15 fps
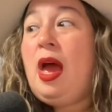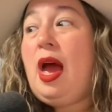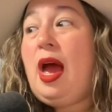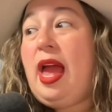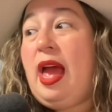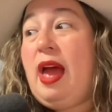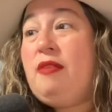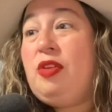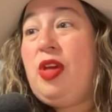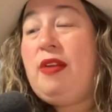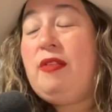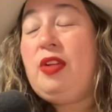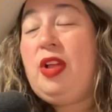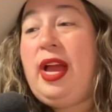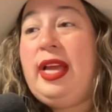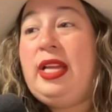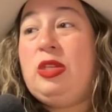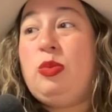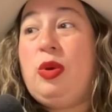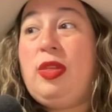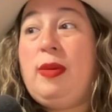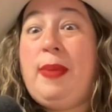I have a lot of
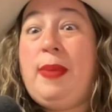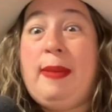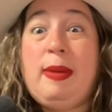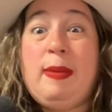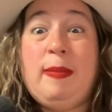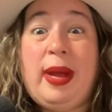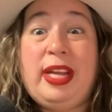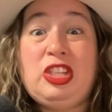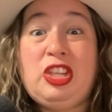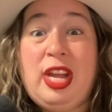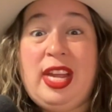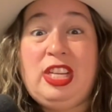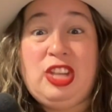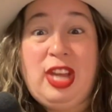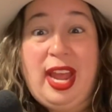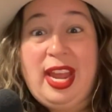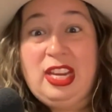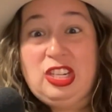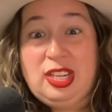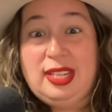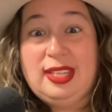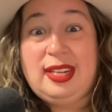clients where the baby might change
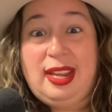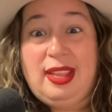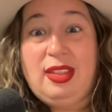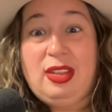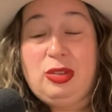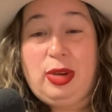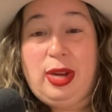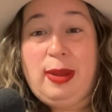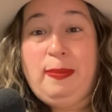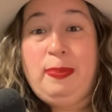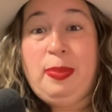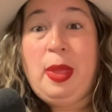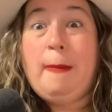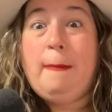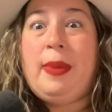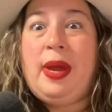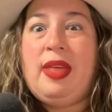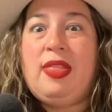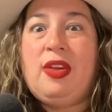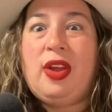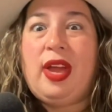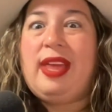ages in the dream,
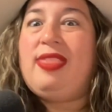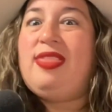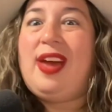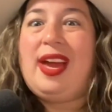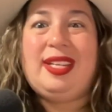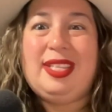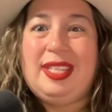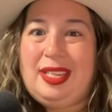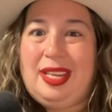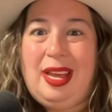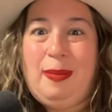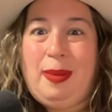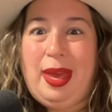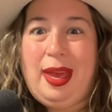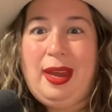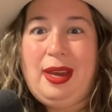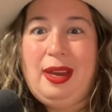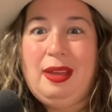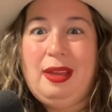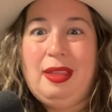but they're like, that's the same kid.